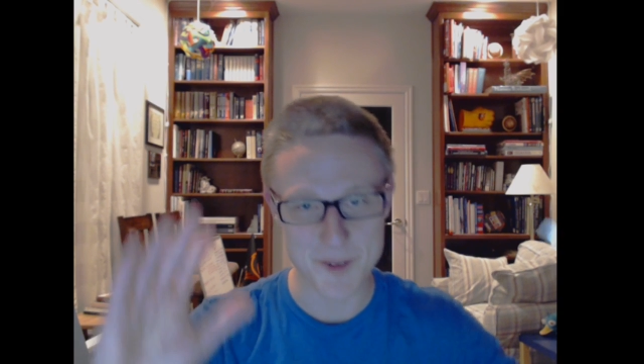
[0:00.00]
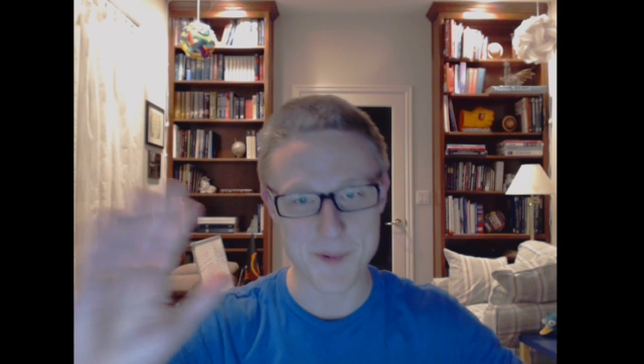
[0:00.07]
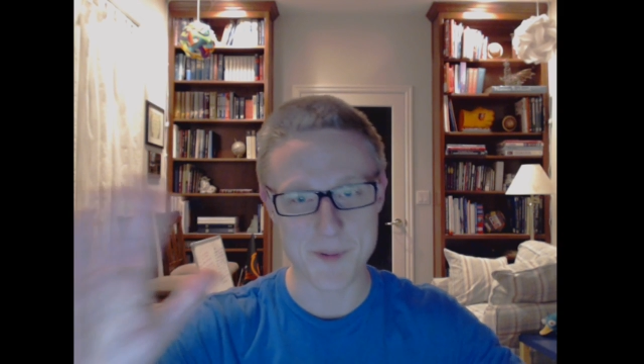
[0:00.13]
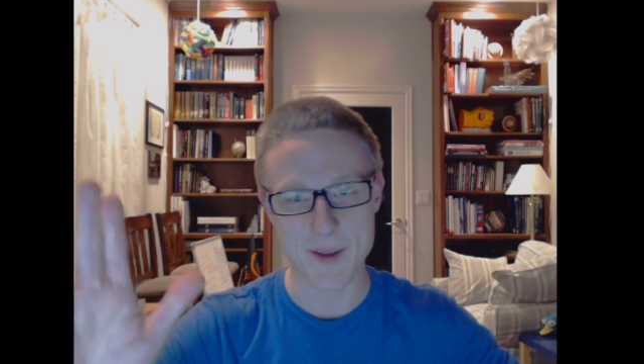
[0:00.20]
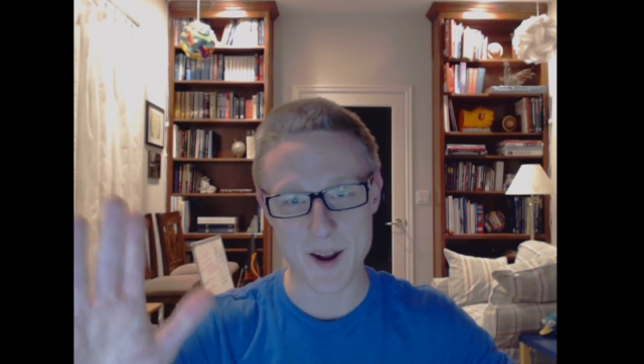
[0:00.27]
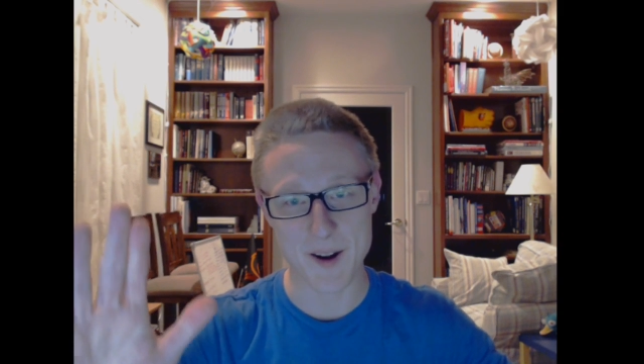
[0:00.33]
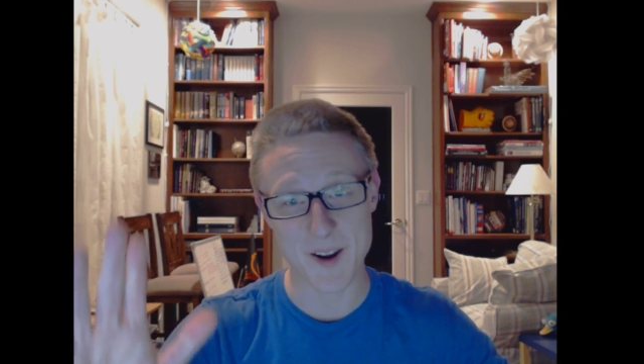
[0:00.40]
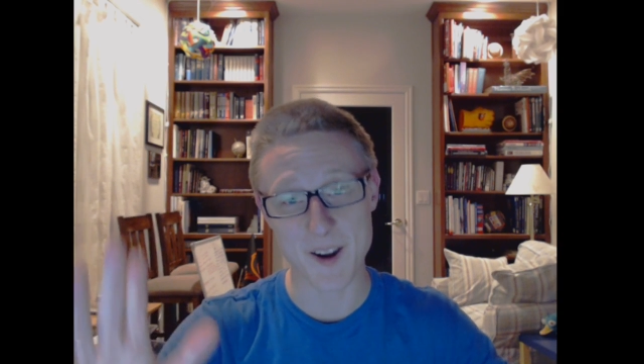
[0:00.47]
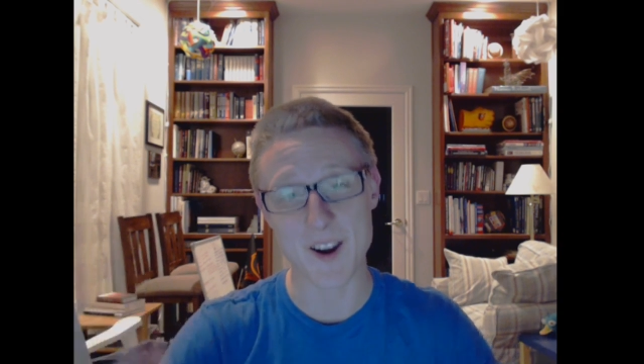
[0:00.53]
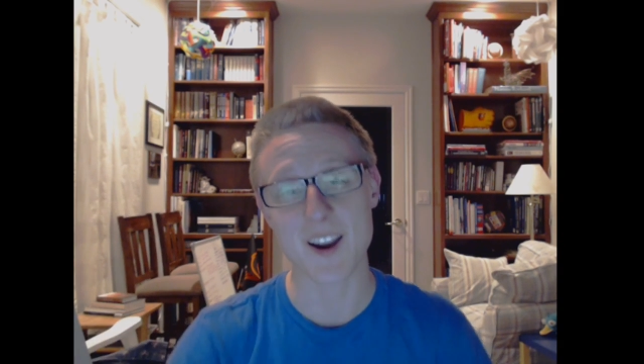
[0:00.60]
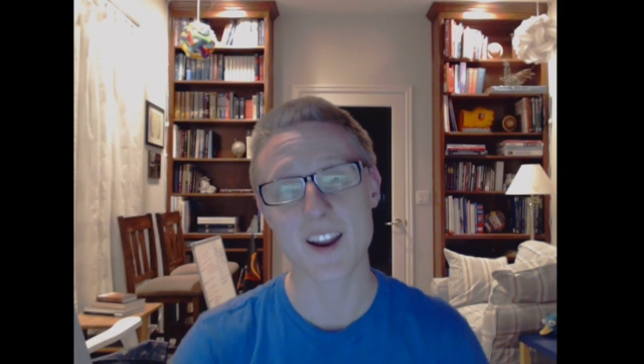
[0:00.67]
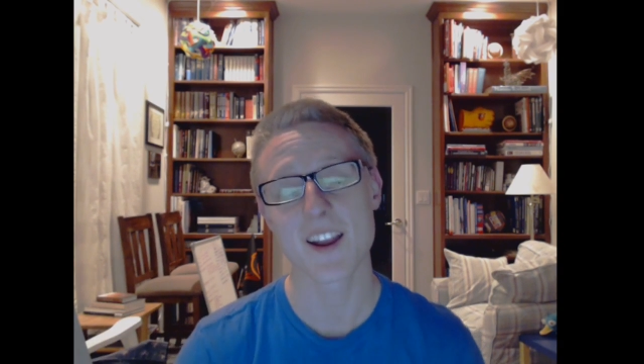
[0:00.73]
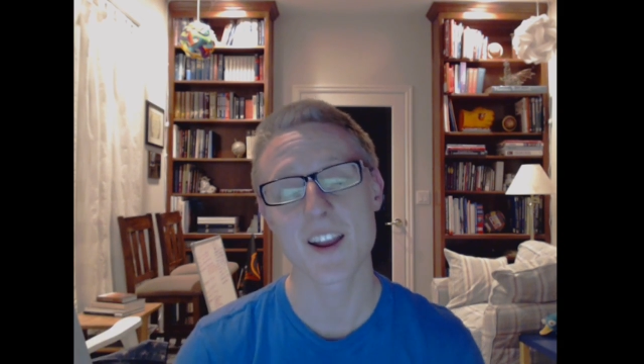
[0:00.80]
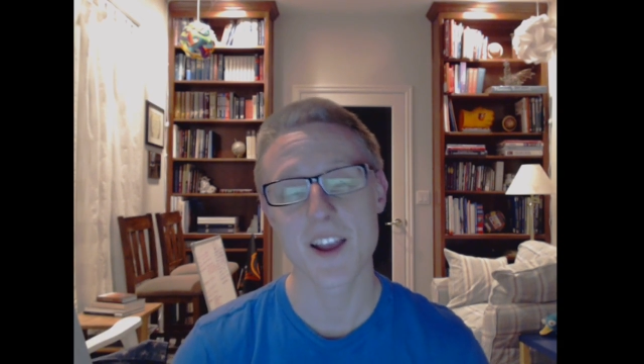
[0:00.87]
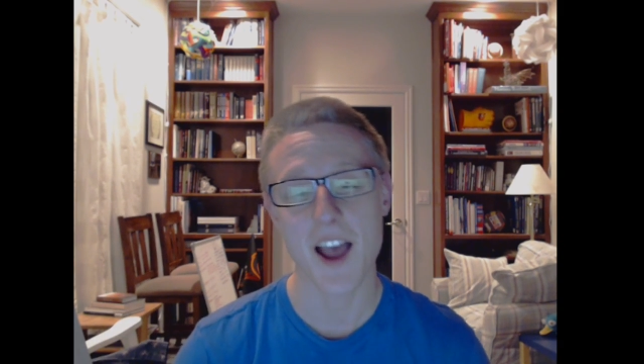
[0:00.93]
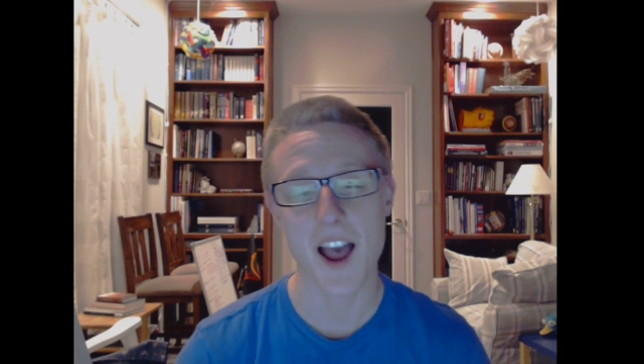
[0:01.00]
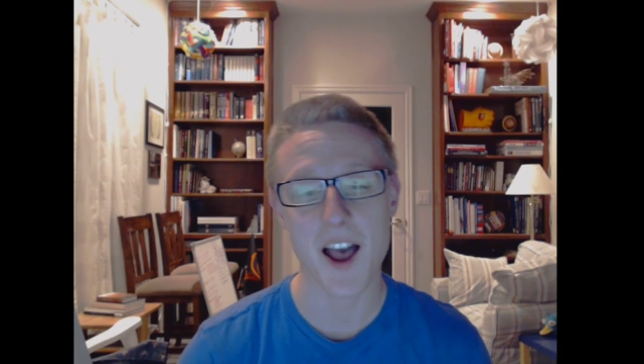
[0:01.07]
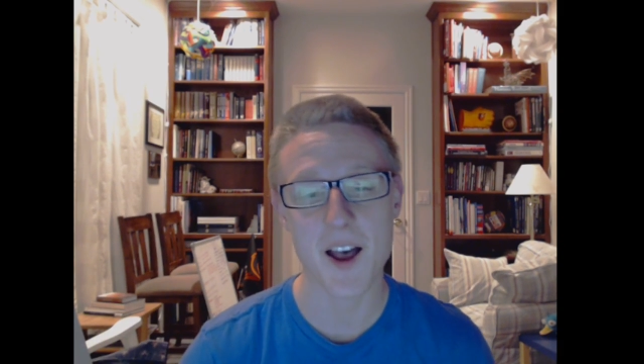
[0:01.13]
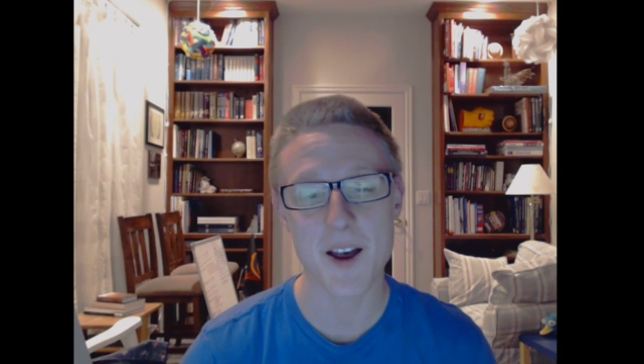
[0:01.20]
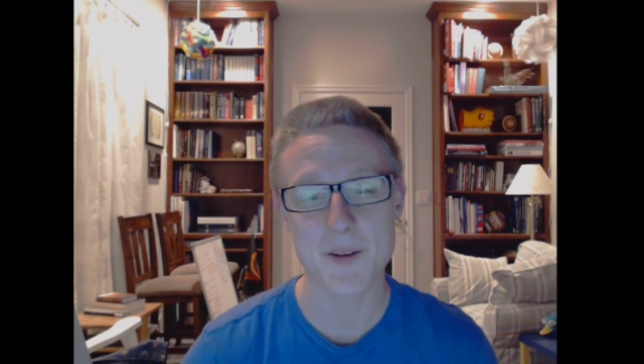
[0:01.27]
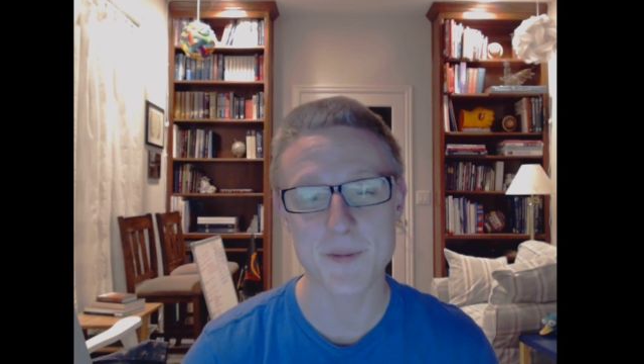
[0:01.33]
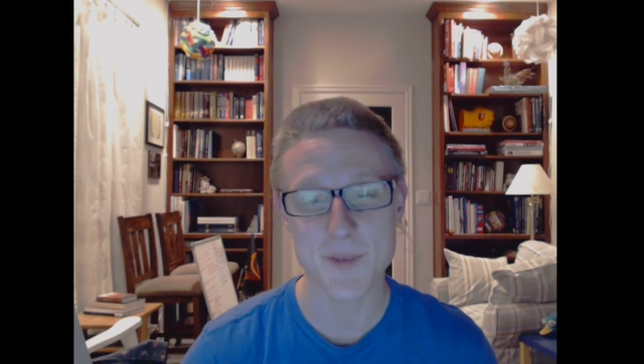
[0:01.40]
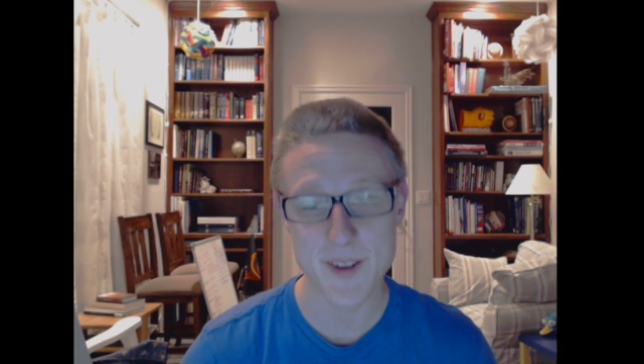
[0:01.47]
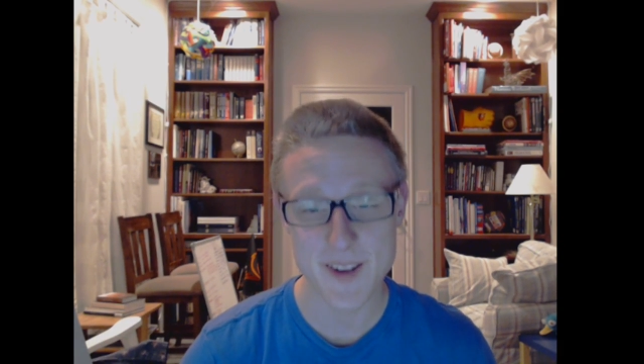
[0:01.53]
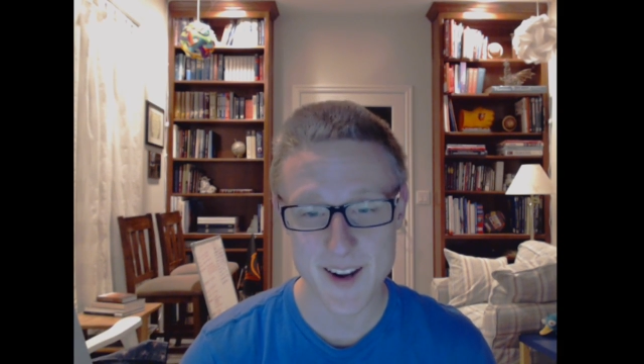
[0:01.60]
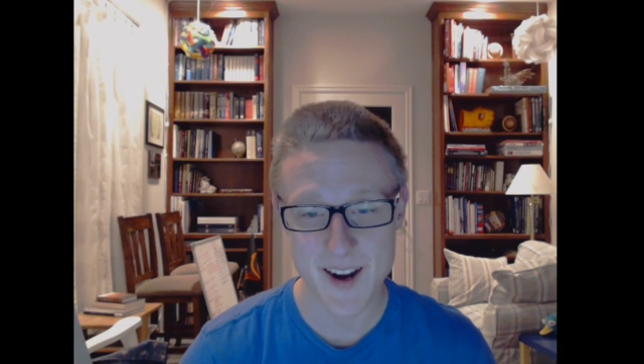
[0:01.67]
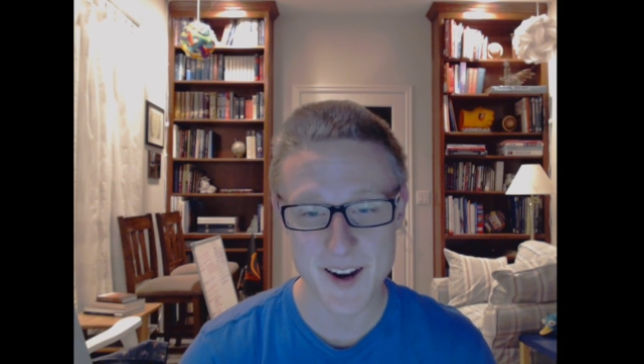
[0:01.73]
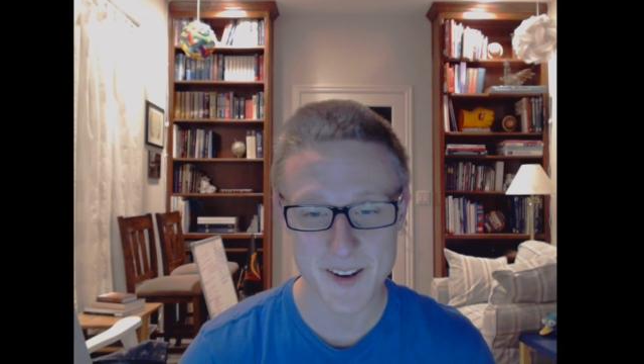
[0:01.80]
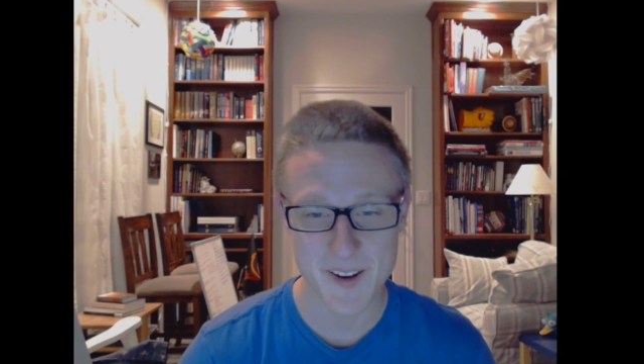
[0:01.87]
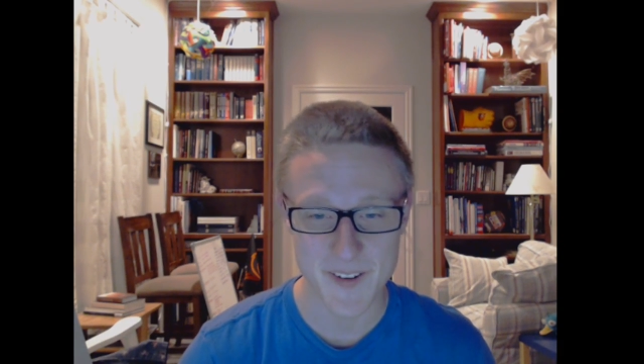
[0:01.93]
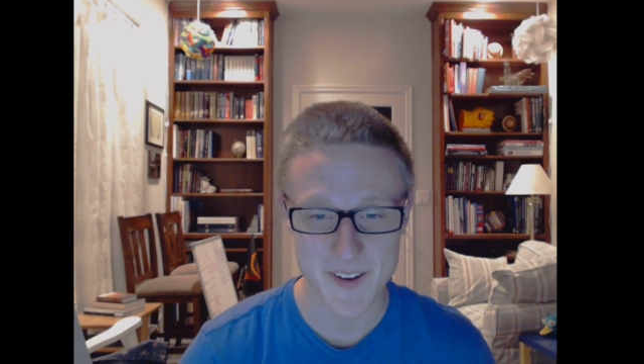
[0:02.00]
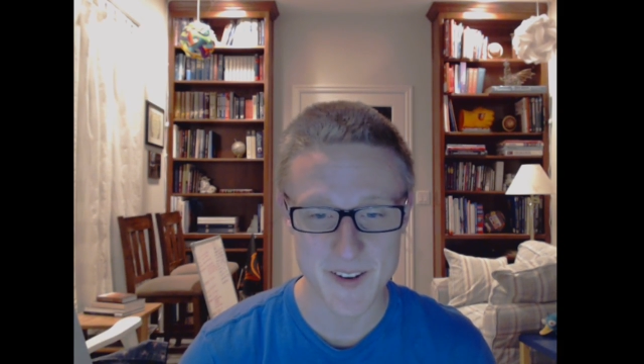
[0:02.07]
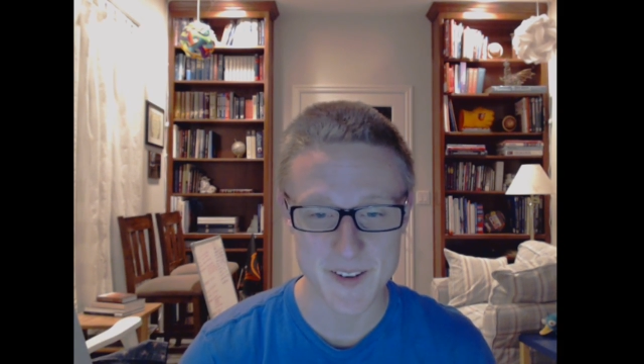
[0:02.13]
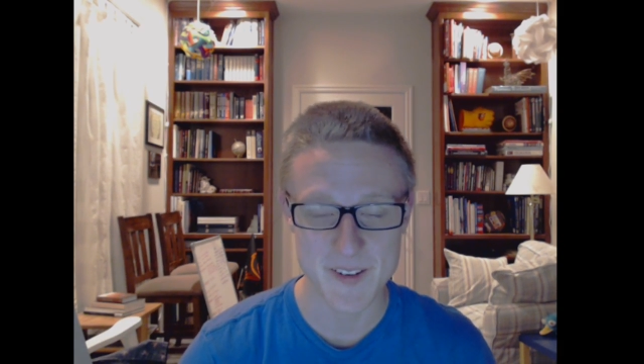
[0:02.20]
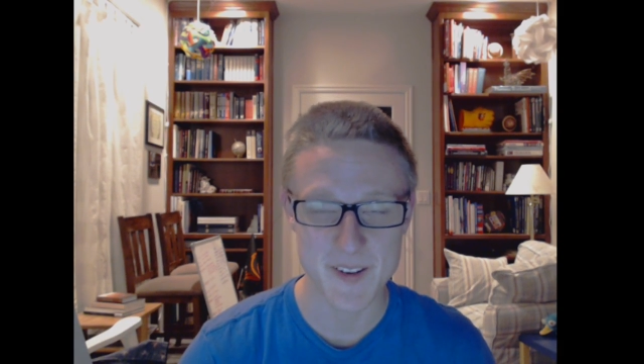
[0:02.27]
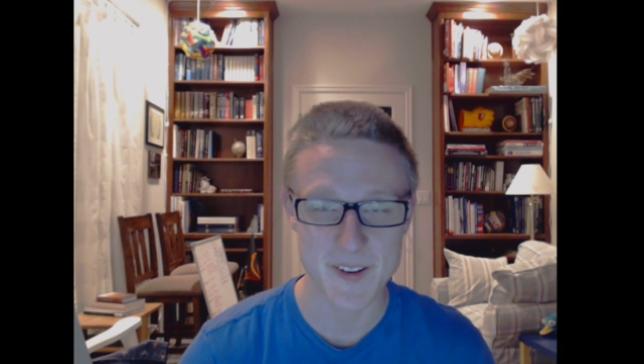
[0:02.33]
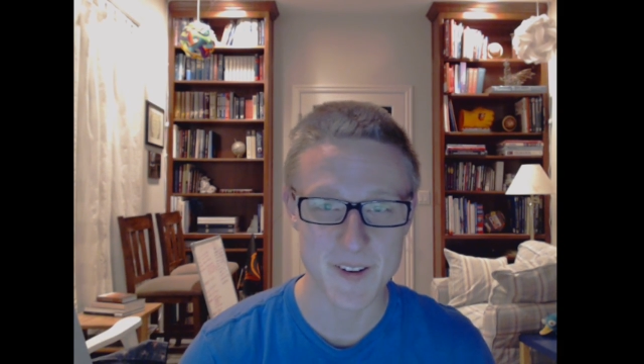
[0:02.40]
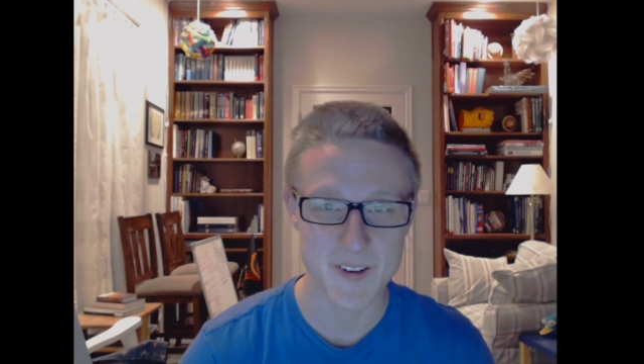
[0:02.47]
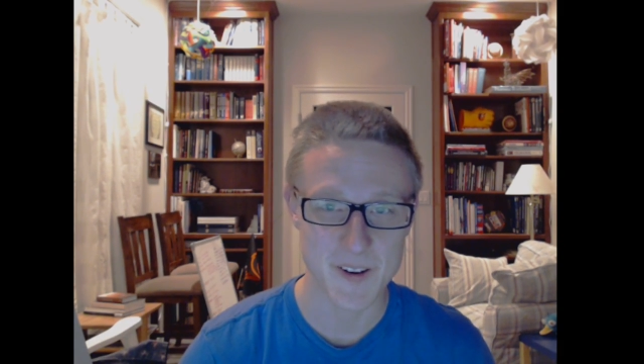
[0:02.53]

about her. We are going to do